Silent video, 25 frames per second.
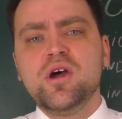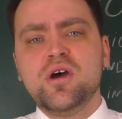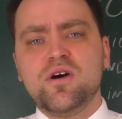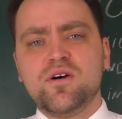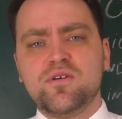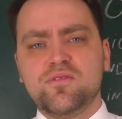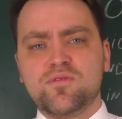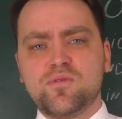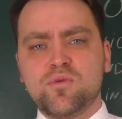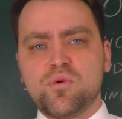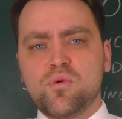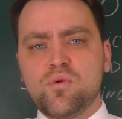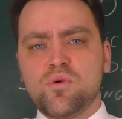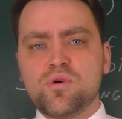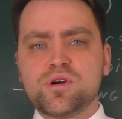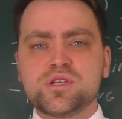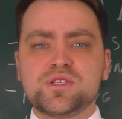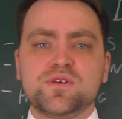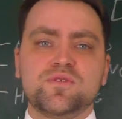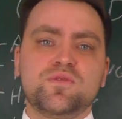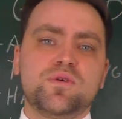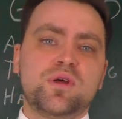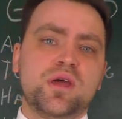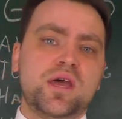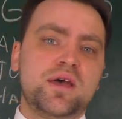Of course,
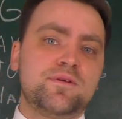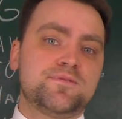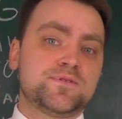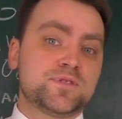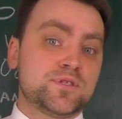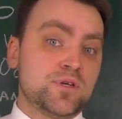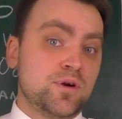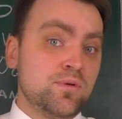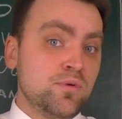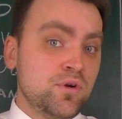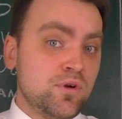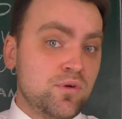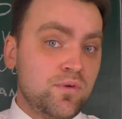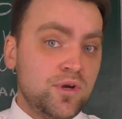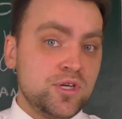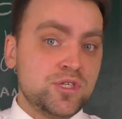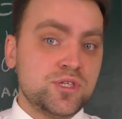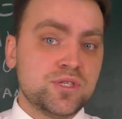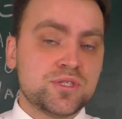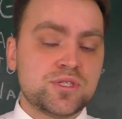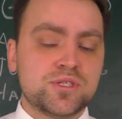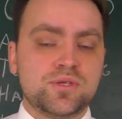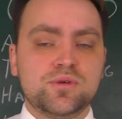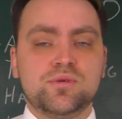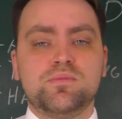if you have some
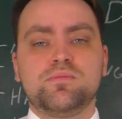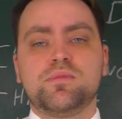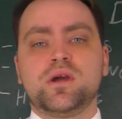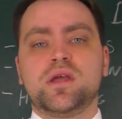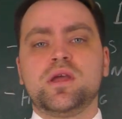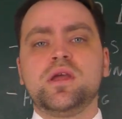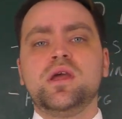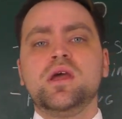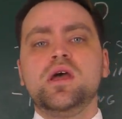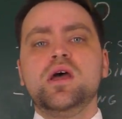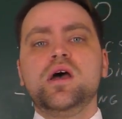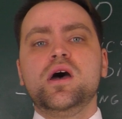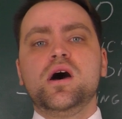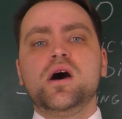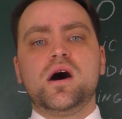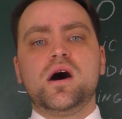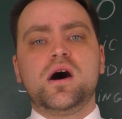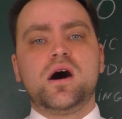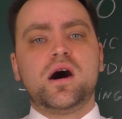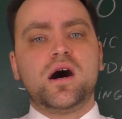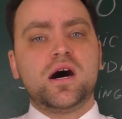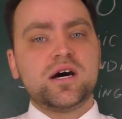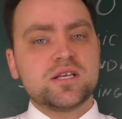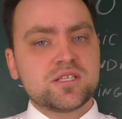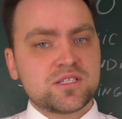questions, you may
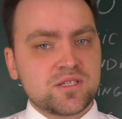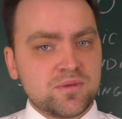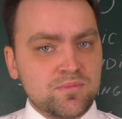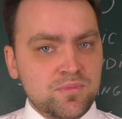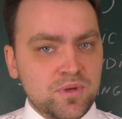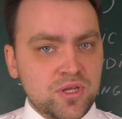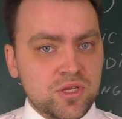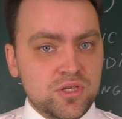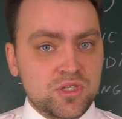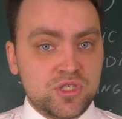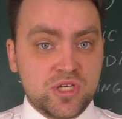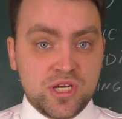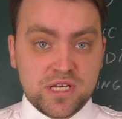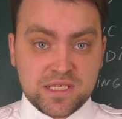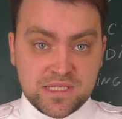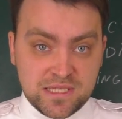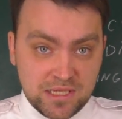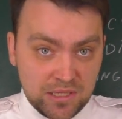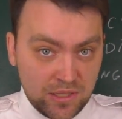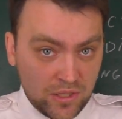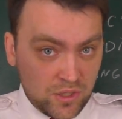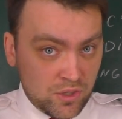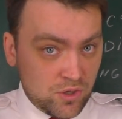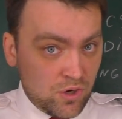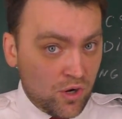ask me just
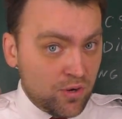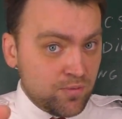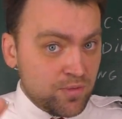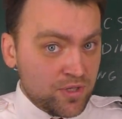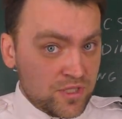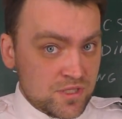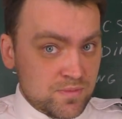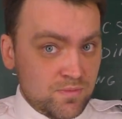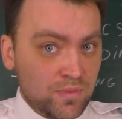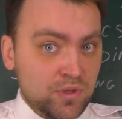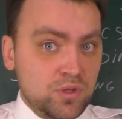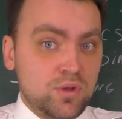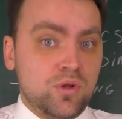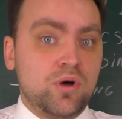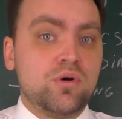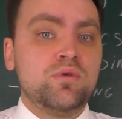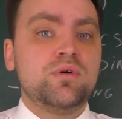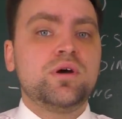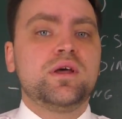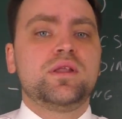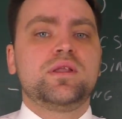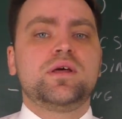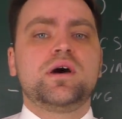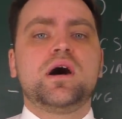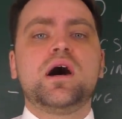in the comments below
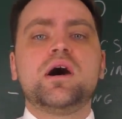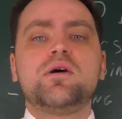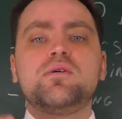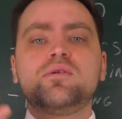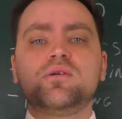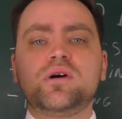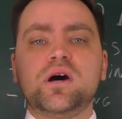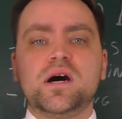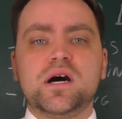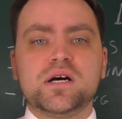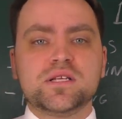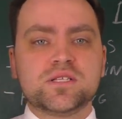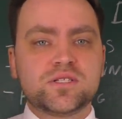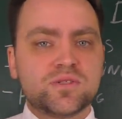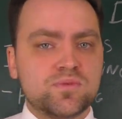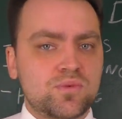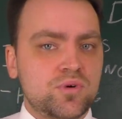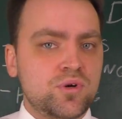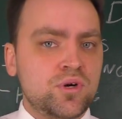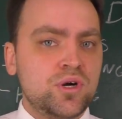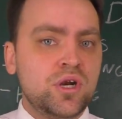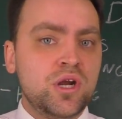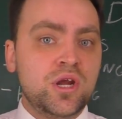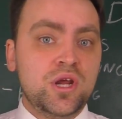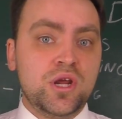and I'll
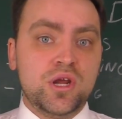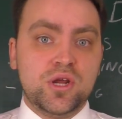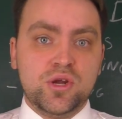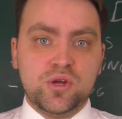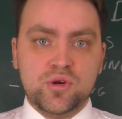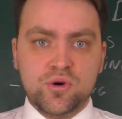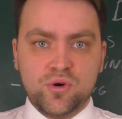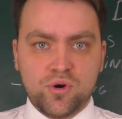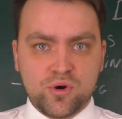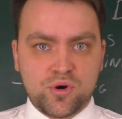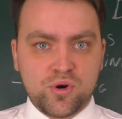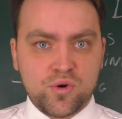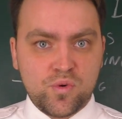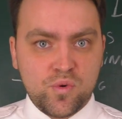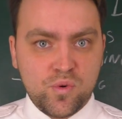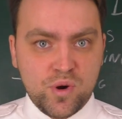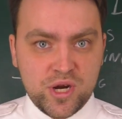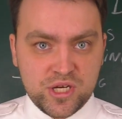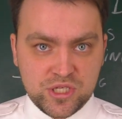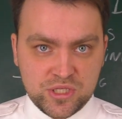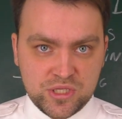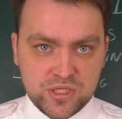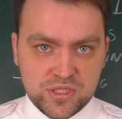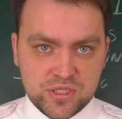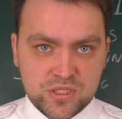answer your
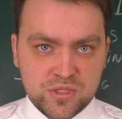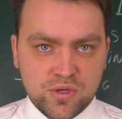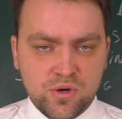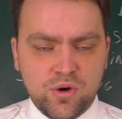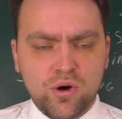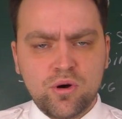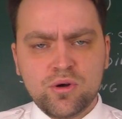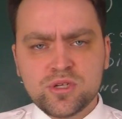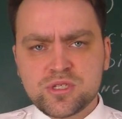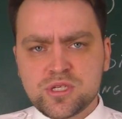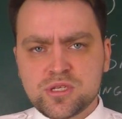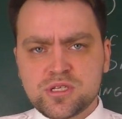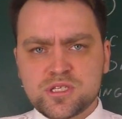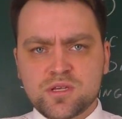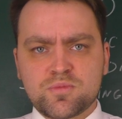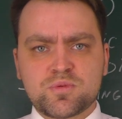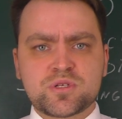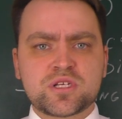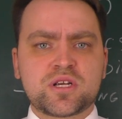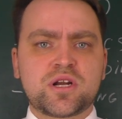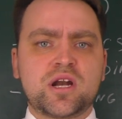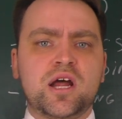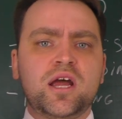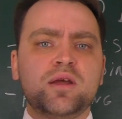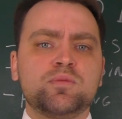questions. Also,
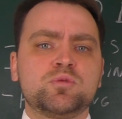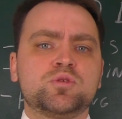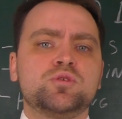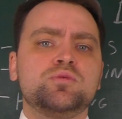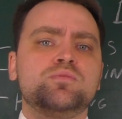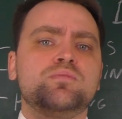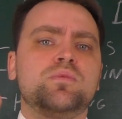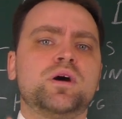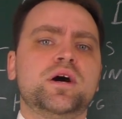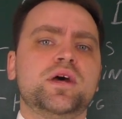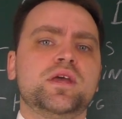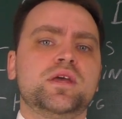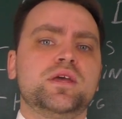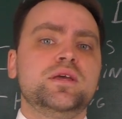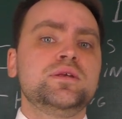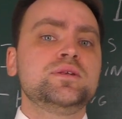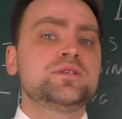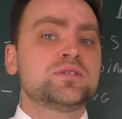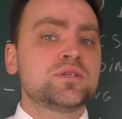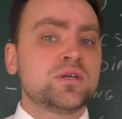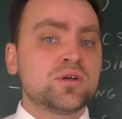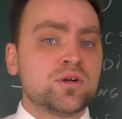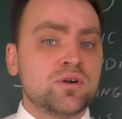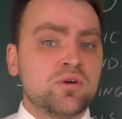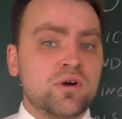subscribe to my
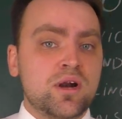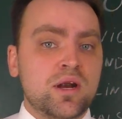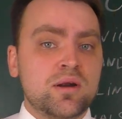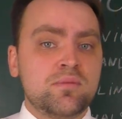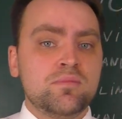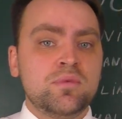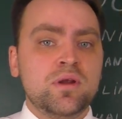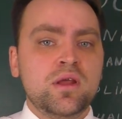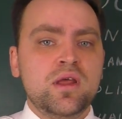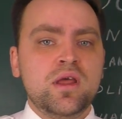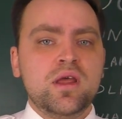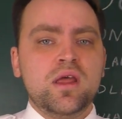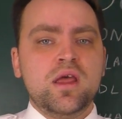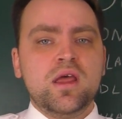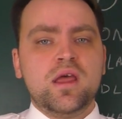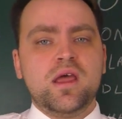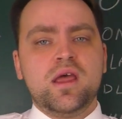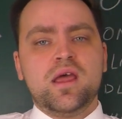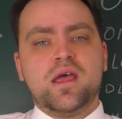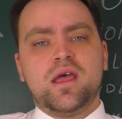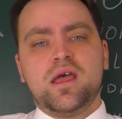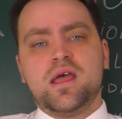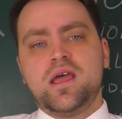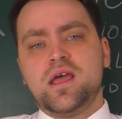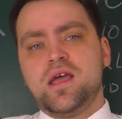Instagram
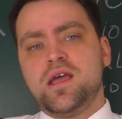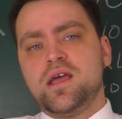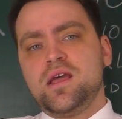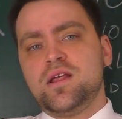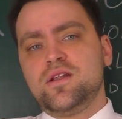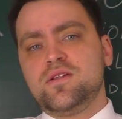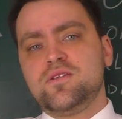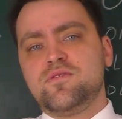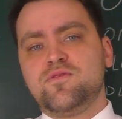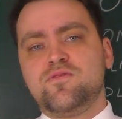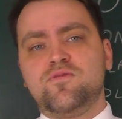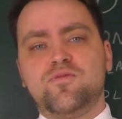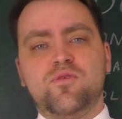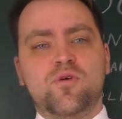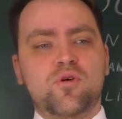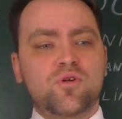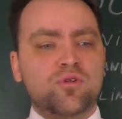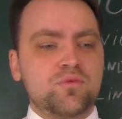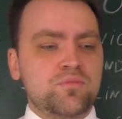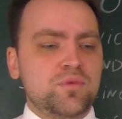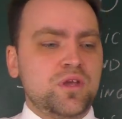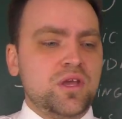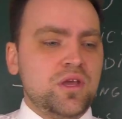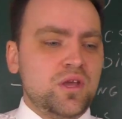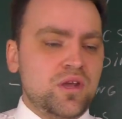and follow
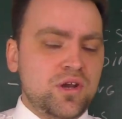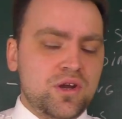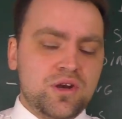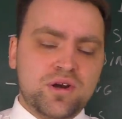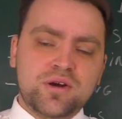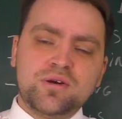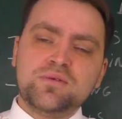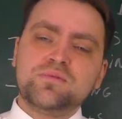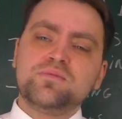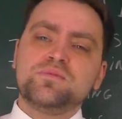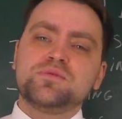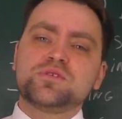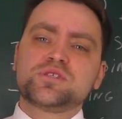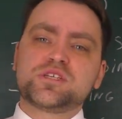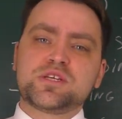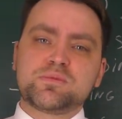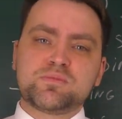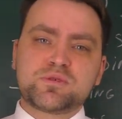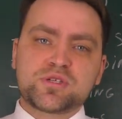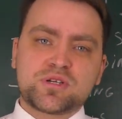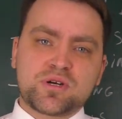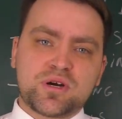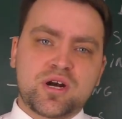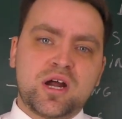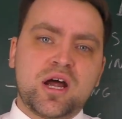me here.
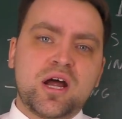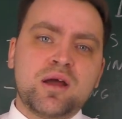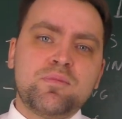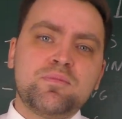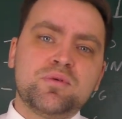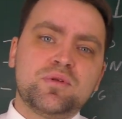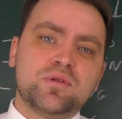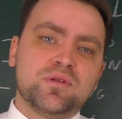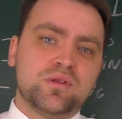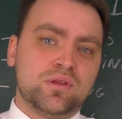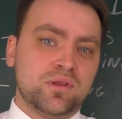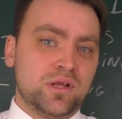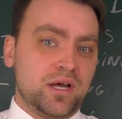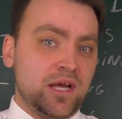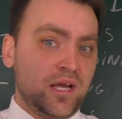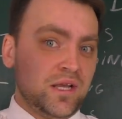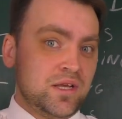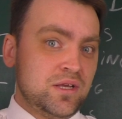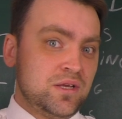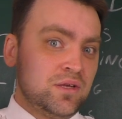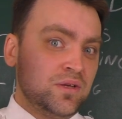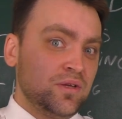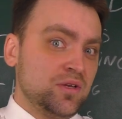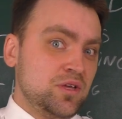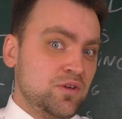Subscribe,
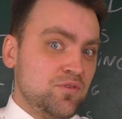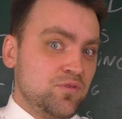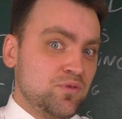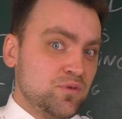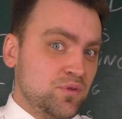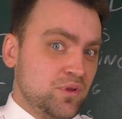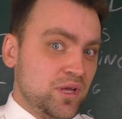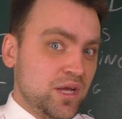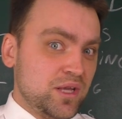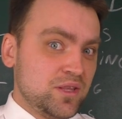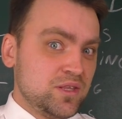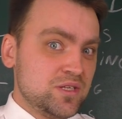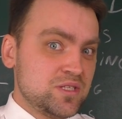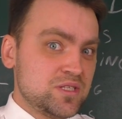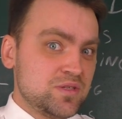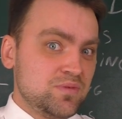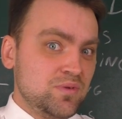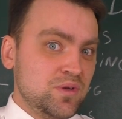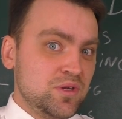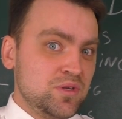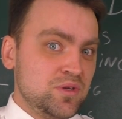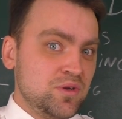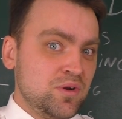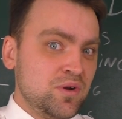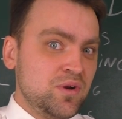like if you like this
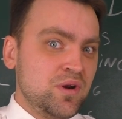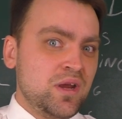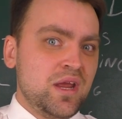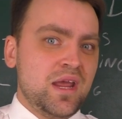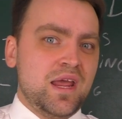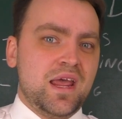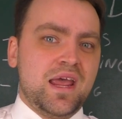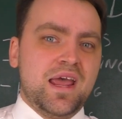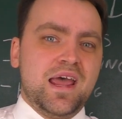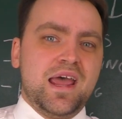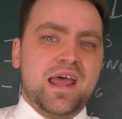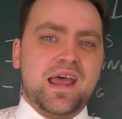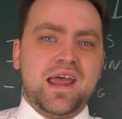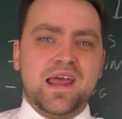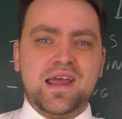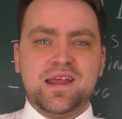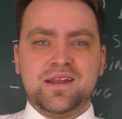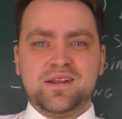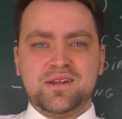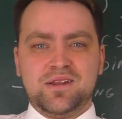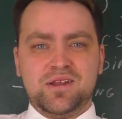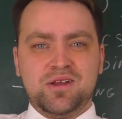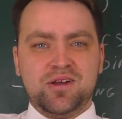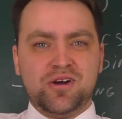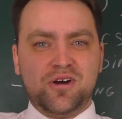video,
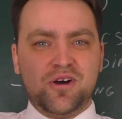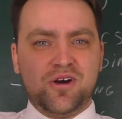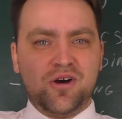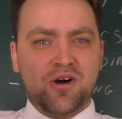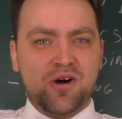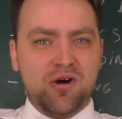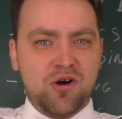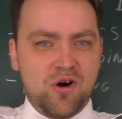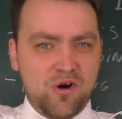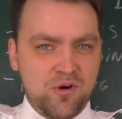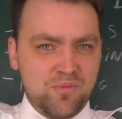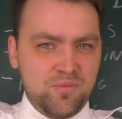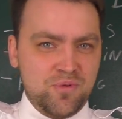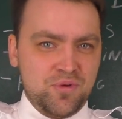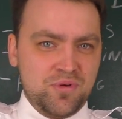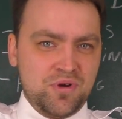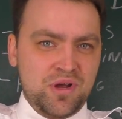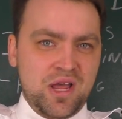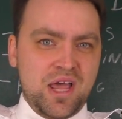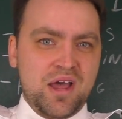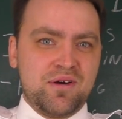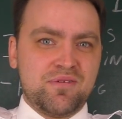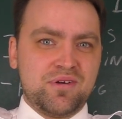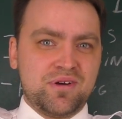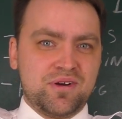and hope you
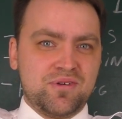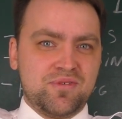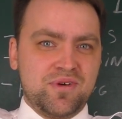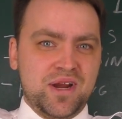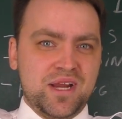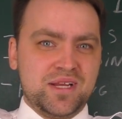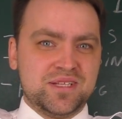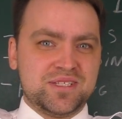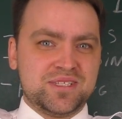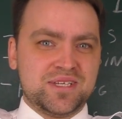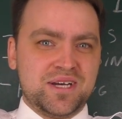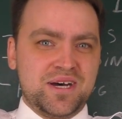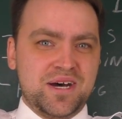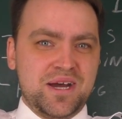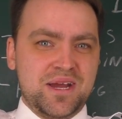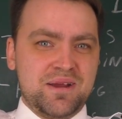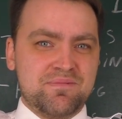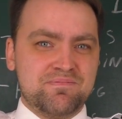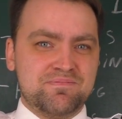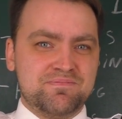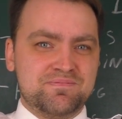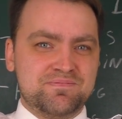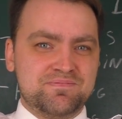have a great time.